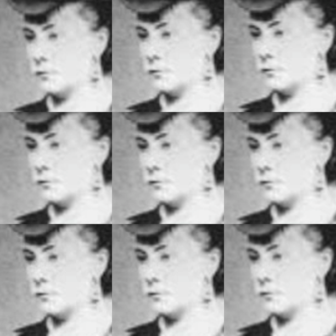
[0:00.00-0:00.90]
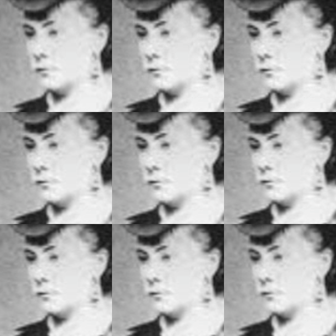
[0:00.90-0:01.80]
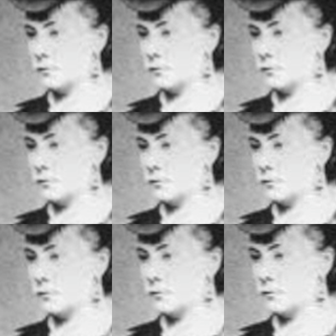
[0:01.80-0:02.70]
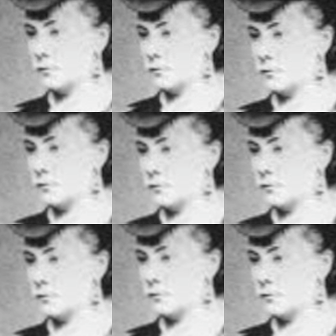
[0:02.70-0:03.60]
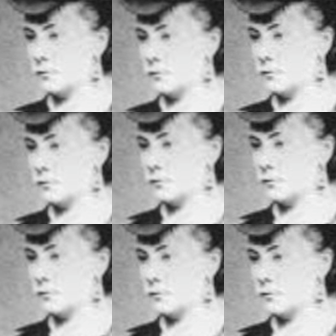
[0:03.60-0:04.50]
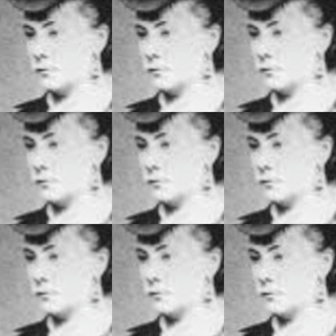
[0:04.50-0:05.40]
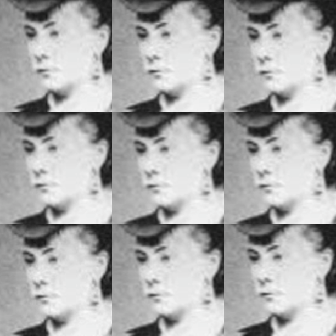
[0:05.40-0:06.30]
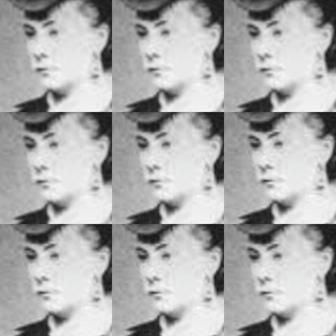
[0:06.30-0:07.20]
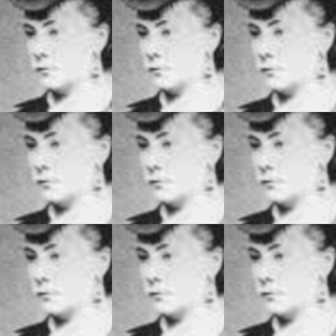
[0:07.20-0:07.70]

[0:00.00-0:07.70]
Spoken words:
Nothing is said.